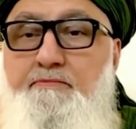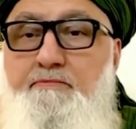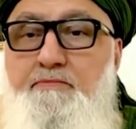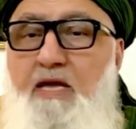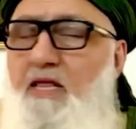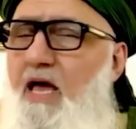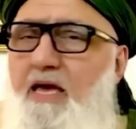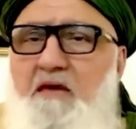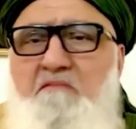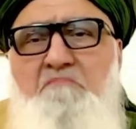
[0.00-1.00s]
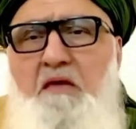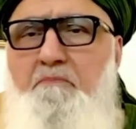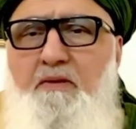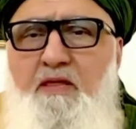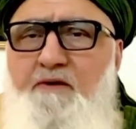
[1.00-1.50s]
They like it, they
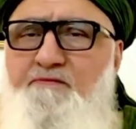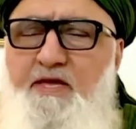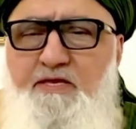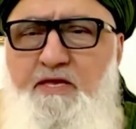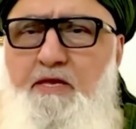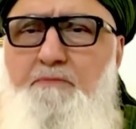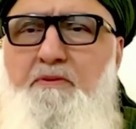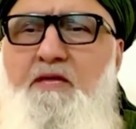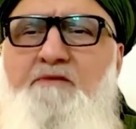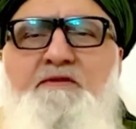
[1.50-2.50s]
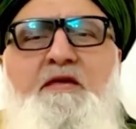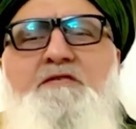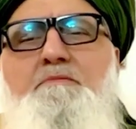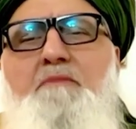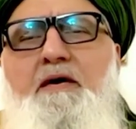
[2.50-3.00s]
believe, they didn't believe, it
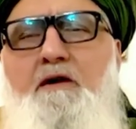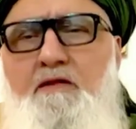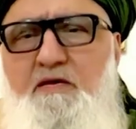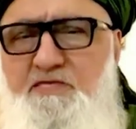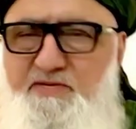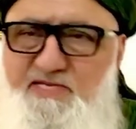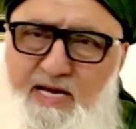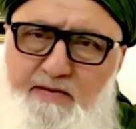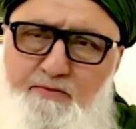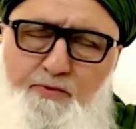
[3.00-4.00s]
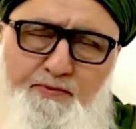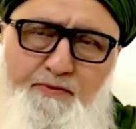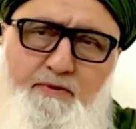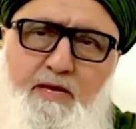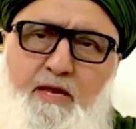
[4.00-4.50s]
doesn't matter, Allah whoosh,
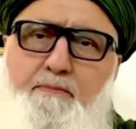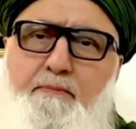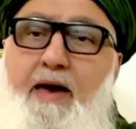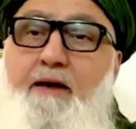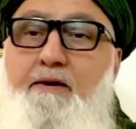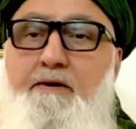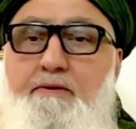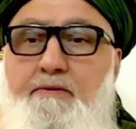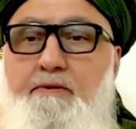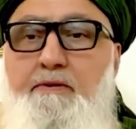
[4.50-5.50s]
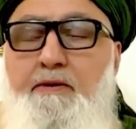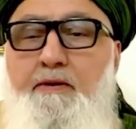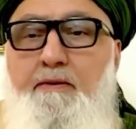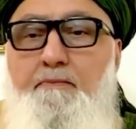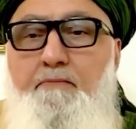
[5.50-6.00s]
take it back.
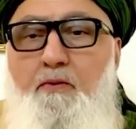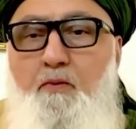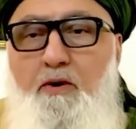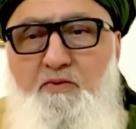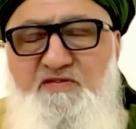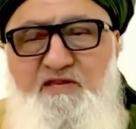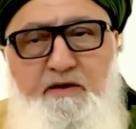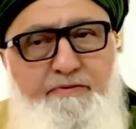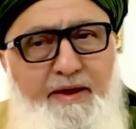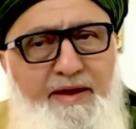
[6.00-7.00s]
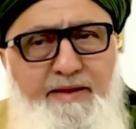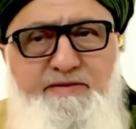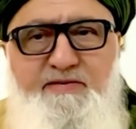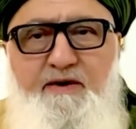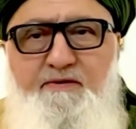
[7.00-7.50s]
But what was the
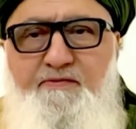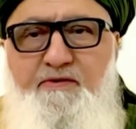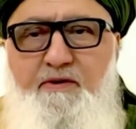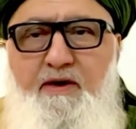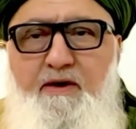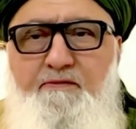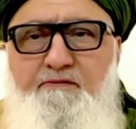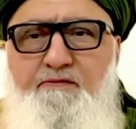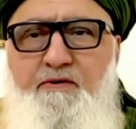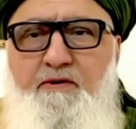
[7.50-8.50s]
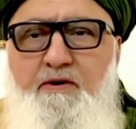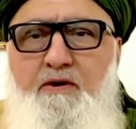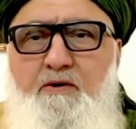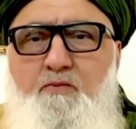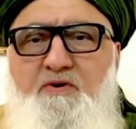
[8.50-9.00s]
greatest gift to give
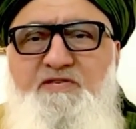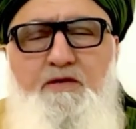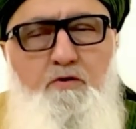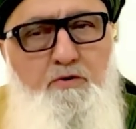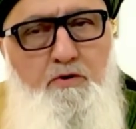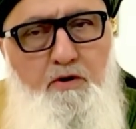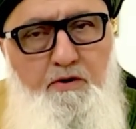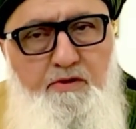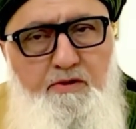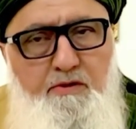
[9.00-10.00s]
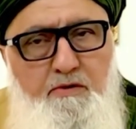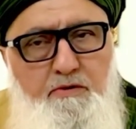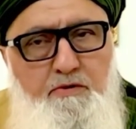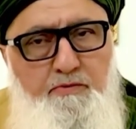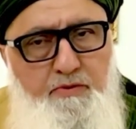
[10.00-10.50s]
was that on earth
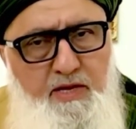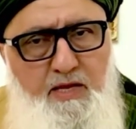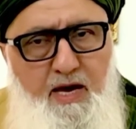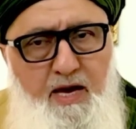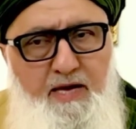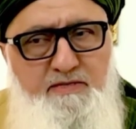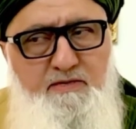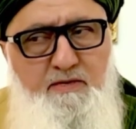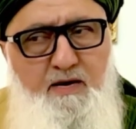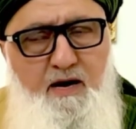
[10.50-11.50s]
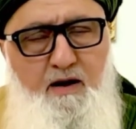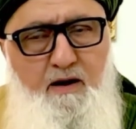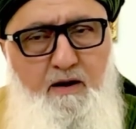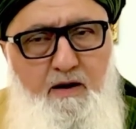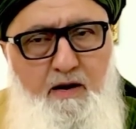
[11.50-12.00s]
to realize,
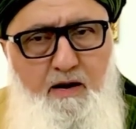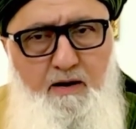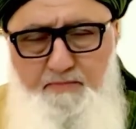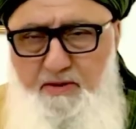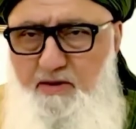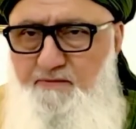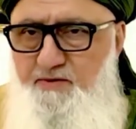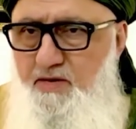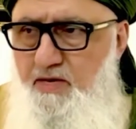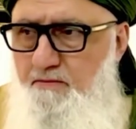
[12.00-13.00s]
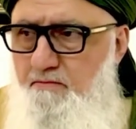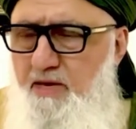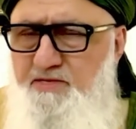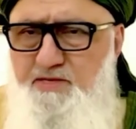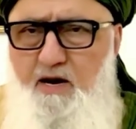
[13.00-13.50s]
oh, I've been given
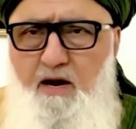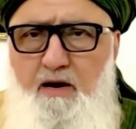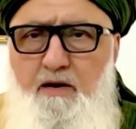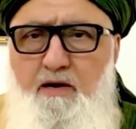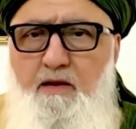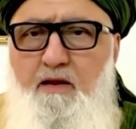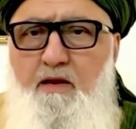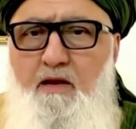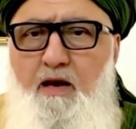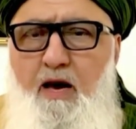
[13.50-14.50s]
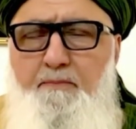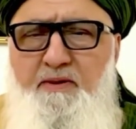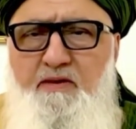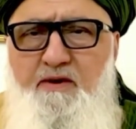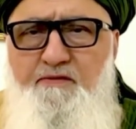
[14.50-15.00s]
immense card, I've
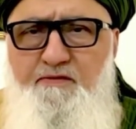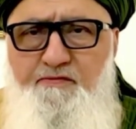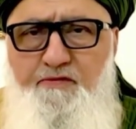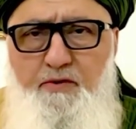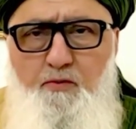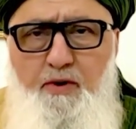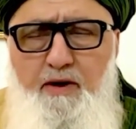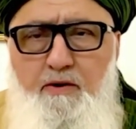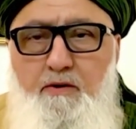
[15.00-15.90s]
been given free will.